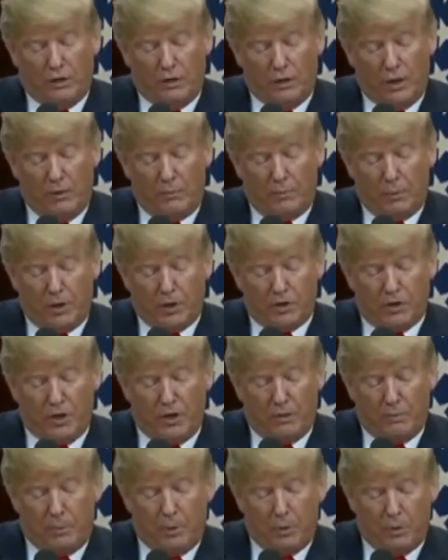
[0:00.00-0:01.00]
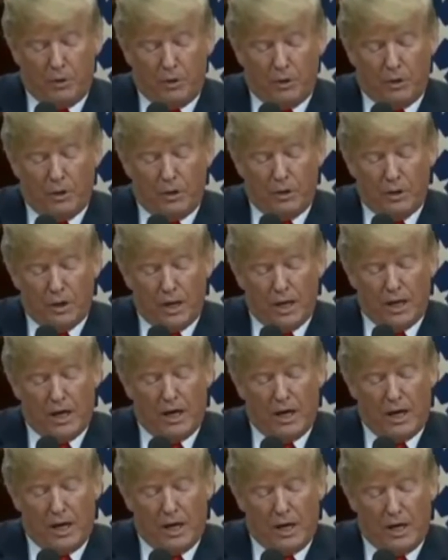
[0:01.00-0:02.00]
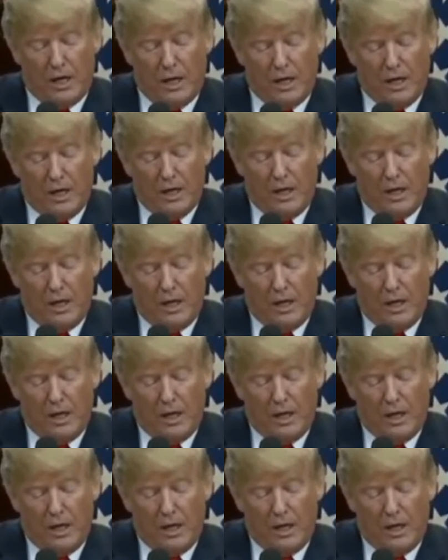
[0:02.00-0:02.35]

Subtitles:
and President Putin and I